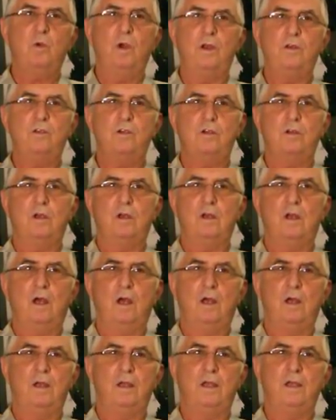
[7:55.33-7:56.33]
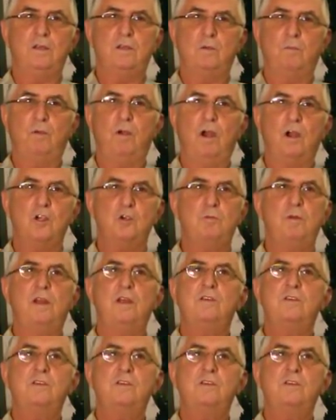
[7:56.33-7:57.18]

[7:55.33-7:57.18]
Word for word: which uh, is approximately